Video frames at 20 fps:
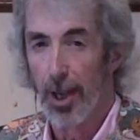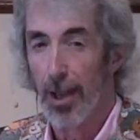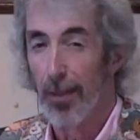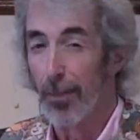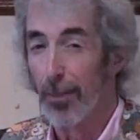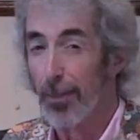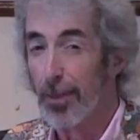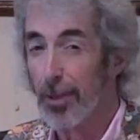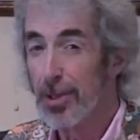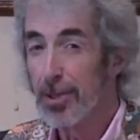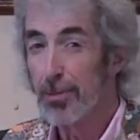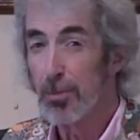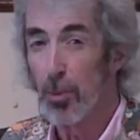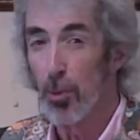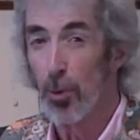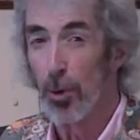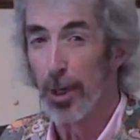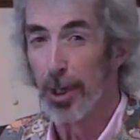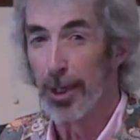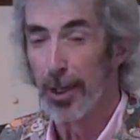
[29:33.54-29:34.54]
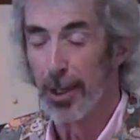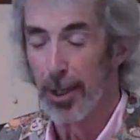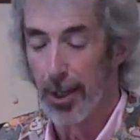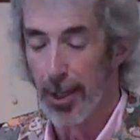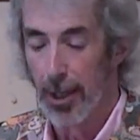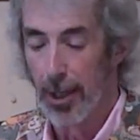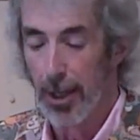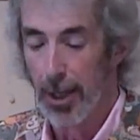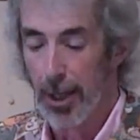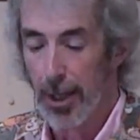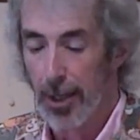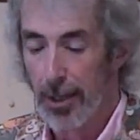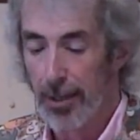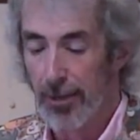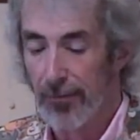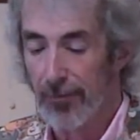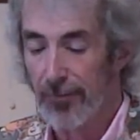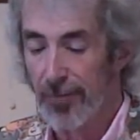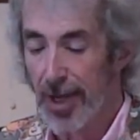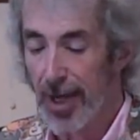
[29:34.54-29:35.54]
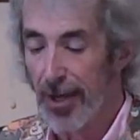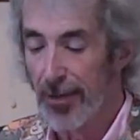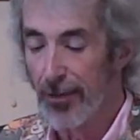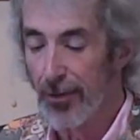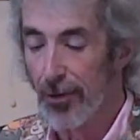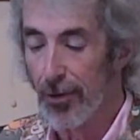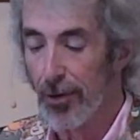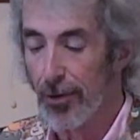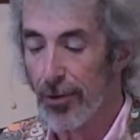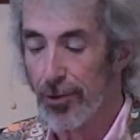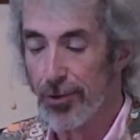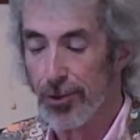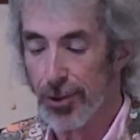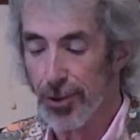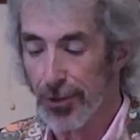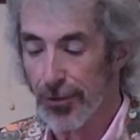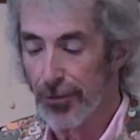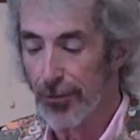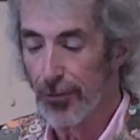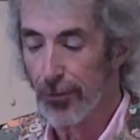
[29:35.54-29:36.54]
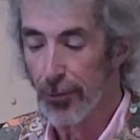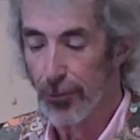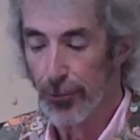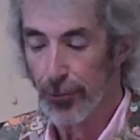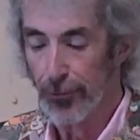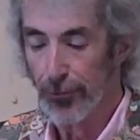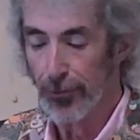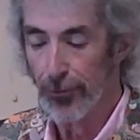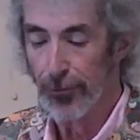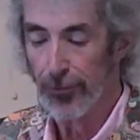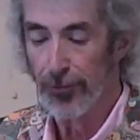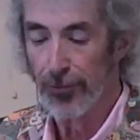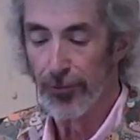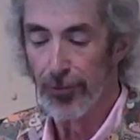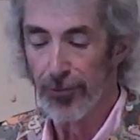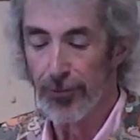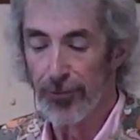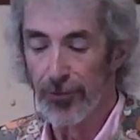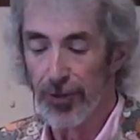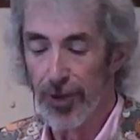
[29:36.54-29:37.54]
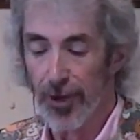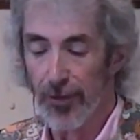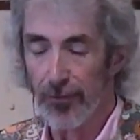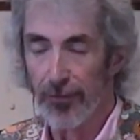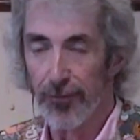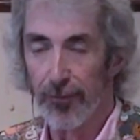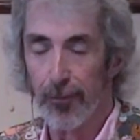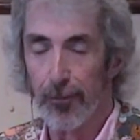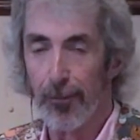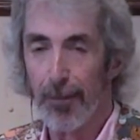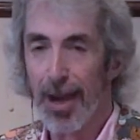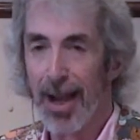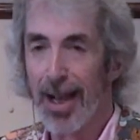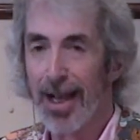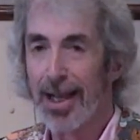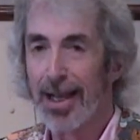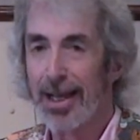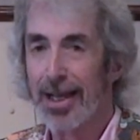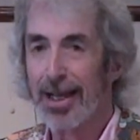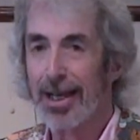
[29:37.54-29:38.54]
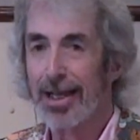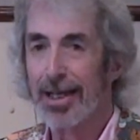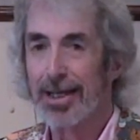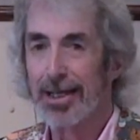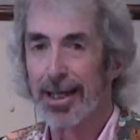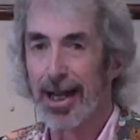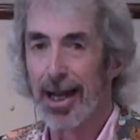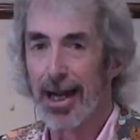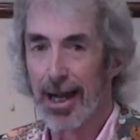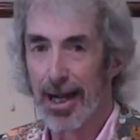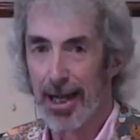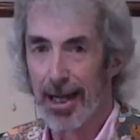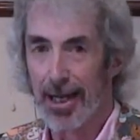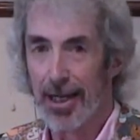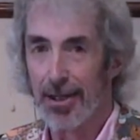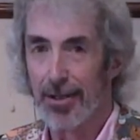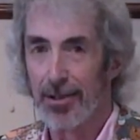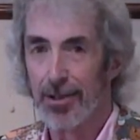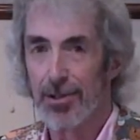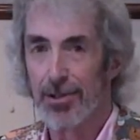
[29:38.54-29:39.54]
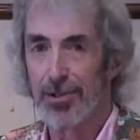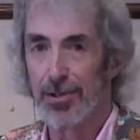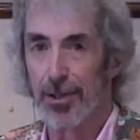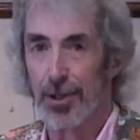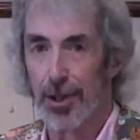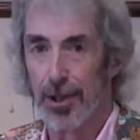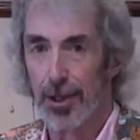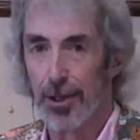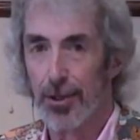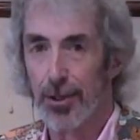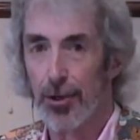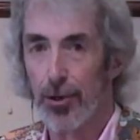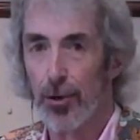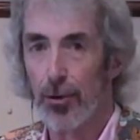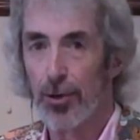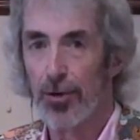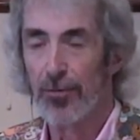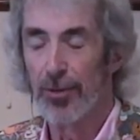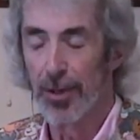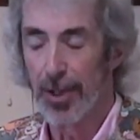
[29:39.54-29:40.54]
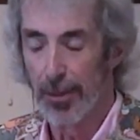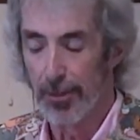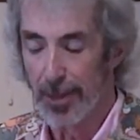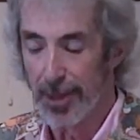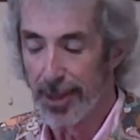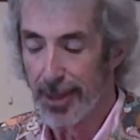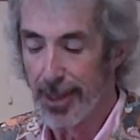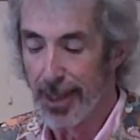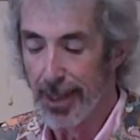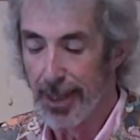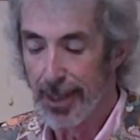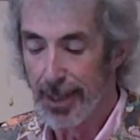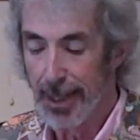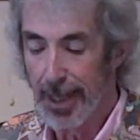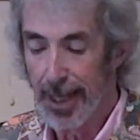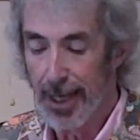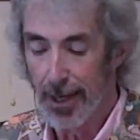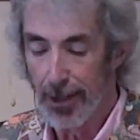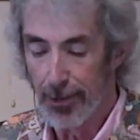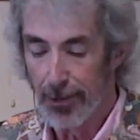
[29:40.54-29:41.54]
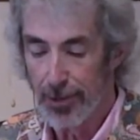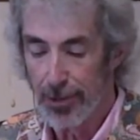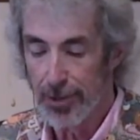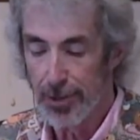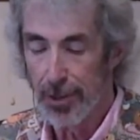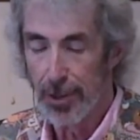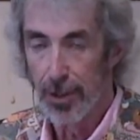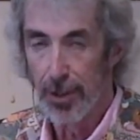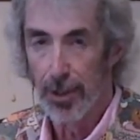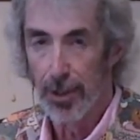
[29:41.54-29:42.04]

At this point, the father just loses his stuff. My God, son, you don't even let me get in the house